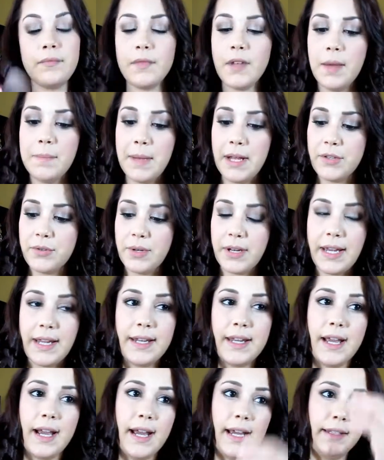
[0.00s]
I'm not doing
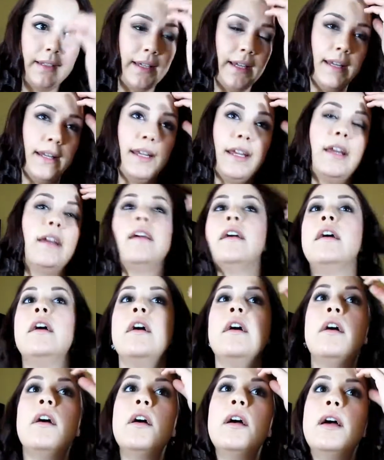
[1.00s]
any highlighting
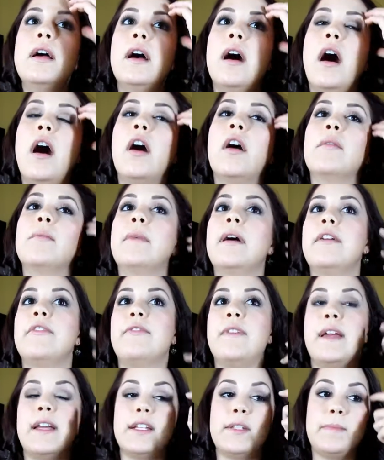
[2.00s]
on my
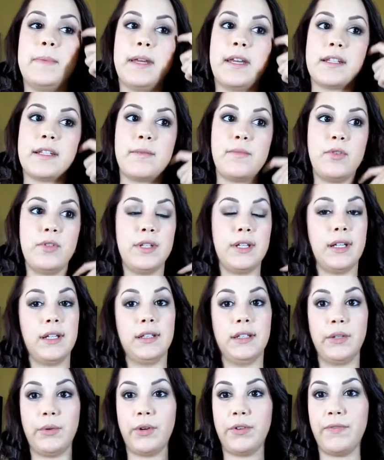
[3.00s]
face because I'm using
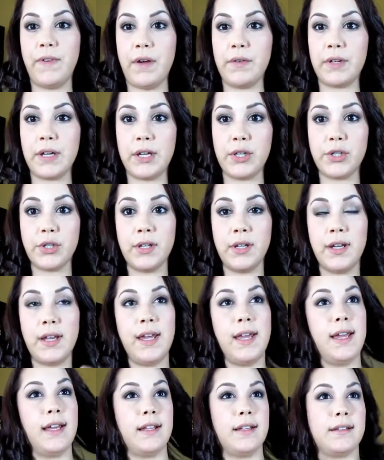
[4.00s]
a liquid foundation,
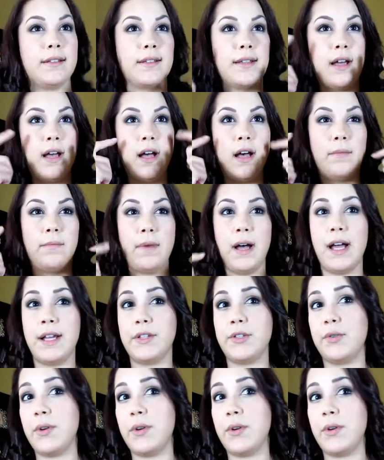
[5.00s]
and I do